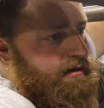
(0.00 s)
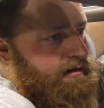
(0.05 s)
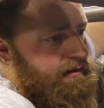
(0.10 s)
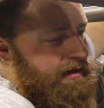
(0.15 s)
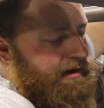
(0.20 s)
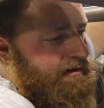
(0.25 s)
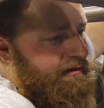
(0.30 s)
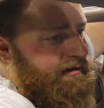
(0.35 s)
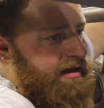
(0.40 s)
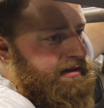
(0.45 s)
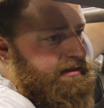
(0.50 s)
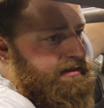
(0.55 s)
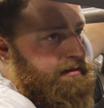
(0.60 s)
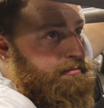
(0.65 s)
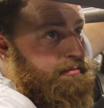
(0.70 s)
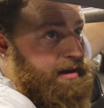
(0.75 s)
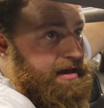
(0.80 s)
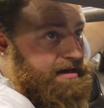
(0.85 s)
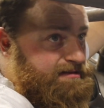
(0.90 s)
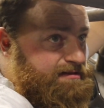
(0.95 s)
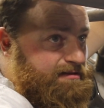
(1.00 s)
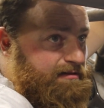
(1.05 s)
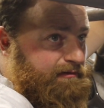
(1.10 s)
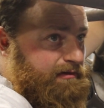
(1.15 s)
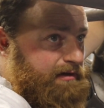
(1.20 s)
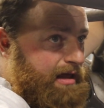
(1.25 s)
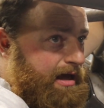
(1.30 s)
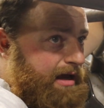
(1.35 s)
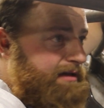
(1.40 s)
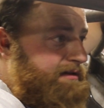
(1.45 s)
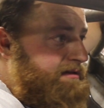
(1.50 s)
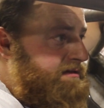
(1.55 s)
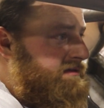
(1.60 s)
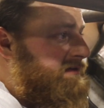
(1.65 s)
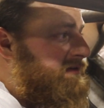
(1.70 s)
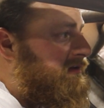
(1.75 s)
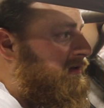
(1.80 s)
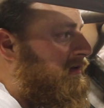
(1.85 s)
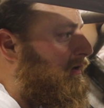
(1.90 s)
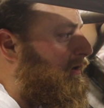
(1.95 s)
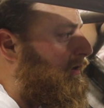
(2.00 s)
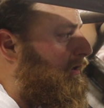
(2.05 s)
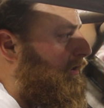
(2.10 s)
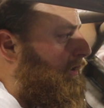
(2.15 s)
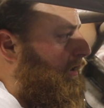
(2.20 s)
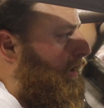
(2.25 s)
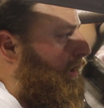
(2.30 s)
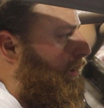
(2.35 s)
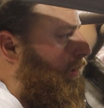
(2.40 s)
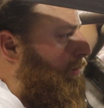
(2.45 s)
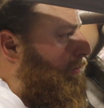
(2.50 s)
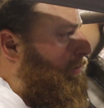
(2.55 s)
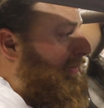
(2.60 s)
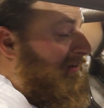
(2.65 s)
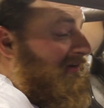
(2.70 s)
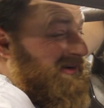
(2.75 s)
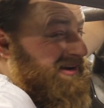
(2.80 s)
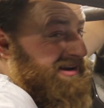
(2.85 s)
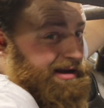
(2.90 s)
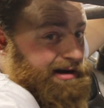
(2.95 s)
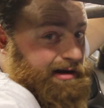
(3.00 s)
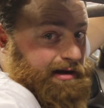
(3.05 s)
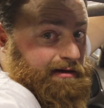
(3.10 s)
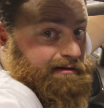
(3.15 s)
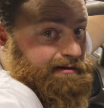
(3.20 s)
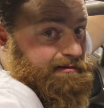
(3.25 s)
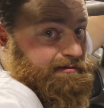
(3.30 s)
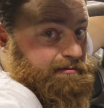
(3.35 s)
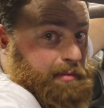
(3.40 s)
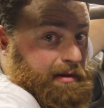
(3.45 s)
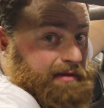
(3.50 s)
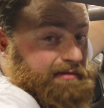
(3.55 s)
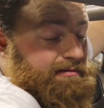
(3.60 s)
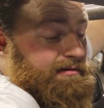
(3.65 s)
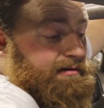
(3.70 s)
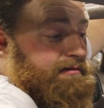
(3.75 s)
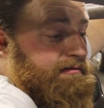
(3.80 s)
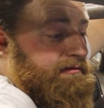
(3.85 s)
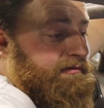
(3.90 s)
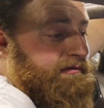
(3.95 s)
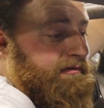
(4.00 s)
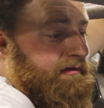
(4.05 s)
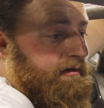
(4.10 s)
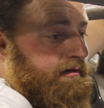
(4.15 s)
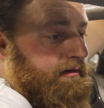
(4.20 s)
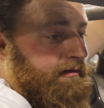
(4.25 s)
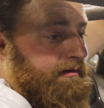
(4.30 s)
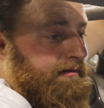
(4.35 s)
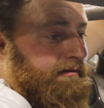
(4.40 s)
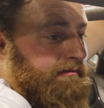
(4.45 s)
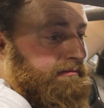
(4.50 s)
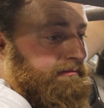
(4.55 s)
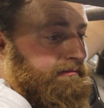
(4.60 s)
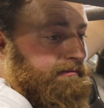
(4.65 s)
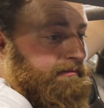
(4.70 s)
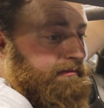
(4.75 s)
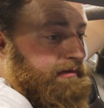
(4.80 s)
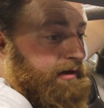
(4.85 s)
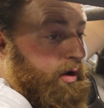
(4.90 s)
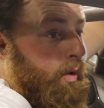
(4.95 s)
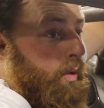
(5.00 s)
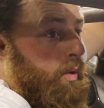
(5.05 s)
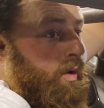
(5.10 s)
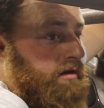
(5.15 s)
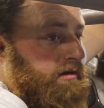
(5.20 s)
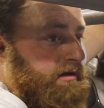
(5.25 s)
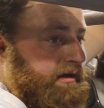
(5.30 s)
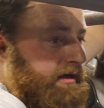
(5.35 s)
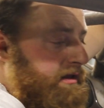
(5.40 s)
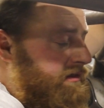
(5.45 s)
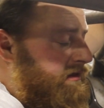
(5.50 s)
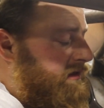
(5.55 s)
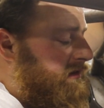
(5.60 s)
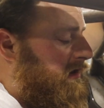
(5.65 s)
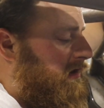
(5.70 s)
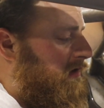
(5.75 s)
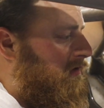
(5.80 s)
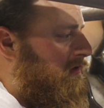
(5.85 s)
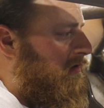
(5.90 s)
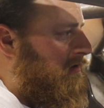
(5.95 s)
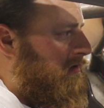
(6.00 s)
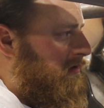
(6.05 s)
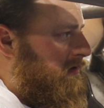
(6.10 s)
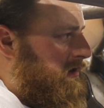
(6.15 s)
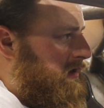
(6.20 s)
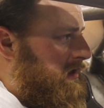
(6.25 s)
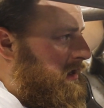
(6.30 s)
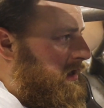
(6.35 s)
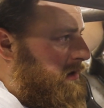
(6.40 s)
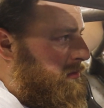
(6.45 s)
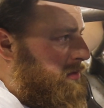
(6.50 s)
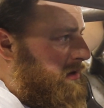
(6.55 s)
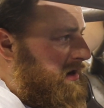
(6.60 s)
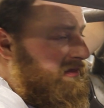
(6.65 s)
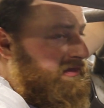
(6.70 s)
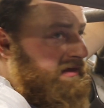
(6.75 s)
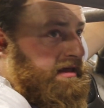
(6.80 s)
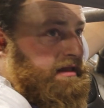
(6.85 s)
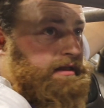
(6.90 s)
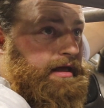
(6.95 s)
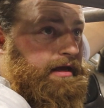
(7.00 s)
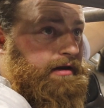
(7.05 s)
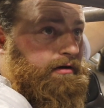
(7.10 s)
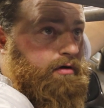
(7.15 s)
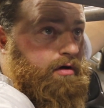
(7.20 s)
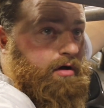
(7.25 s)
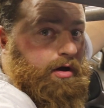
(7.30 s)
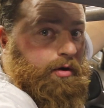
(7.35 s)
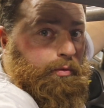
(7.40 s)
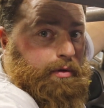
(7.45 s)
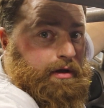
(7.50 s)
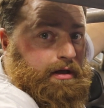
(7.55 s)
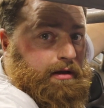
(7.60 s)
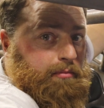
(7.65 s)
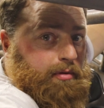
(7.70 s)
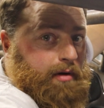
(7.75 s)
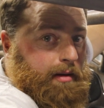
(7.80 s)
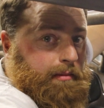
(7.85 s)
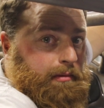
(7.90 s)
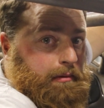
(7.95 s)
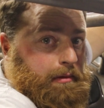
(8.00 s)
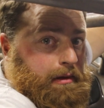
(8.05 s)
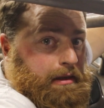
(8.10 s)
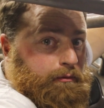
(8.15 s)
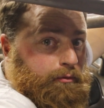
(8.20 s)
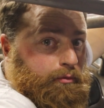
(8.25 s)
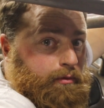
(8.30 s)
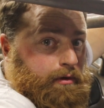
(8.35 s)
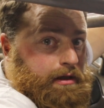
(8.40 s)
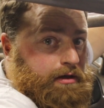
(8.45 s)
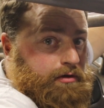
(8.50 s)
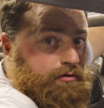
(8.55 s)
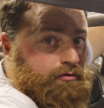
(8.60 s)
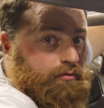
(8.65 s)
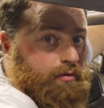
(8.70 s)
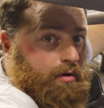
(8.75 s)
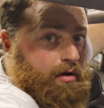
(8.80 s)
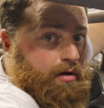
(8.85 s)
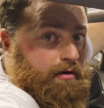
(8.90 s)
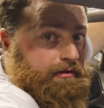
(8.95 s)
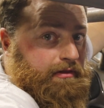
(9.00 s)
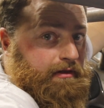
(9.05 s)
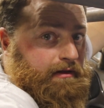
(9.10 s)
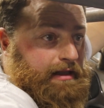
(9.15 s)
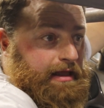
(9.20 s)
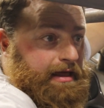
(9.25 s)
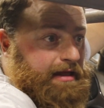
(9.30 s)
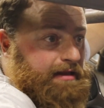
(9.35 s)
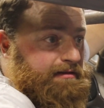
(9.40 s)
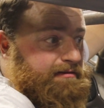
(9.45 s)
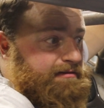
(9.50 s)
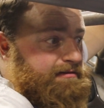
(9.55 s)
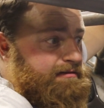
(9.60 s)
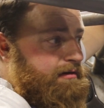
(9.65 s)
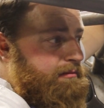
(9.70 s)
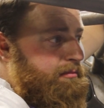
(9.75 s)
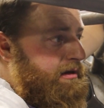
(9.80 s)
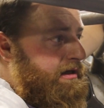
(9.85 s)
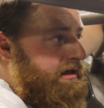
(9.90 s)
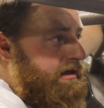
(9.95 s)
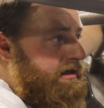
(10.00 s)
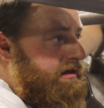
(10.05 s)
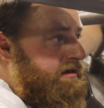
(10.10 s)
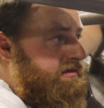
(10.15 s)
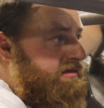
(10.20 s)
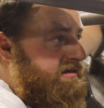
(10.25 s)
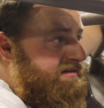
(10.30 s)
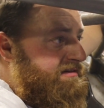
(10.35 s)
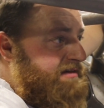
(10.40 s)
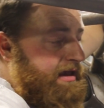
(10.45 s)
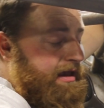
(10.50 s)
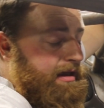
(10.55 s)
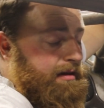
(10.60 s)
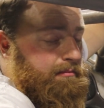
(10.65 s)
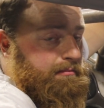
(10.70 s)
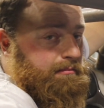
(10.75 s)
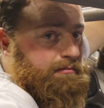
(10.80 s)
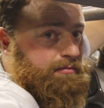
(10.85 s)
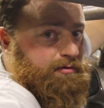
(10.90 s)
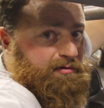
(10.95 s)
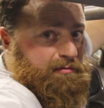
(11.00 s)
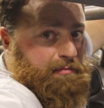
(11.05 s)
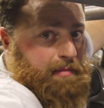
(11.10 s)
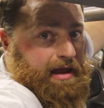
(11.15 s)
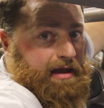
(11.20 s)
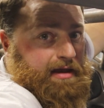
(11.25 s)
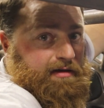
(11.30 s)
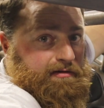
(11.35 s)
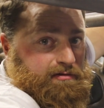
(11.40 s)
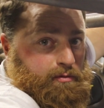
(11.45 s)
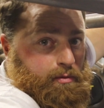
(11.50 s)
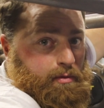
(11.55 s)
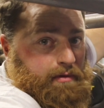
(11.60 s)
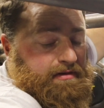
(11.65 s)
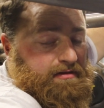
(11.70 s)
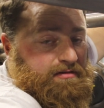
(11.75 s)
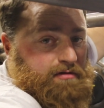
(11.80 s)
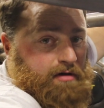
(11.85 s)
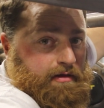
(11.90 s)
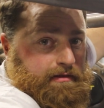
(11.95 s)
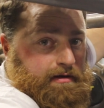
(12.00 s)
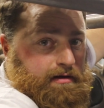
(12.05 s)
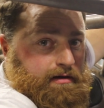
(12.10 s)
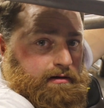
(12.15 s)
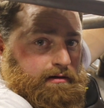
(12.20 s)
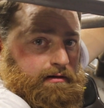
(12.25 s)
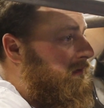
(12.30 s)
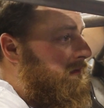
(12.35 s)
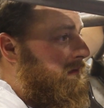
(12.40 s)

They are not the best of lights, and they're kind of expensive for the quality that they are. But I think later on we can probably redraw the lens to be the same spec as the one that's on there,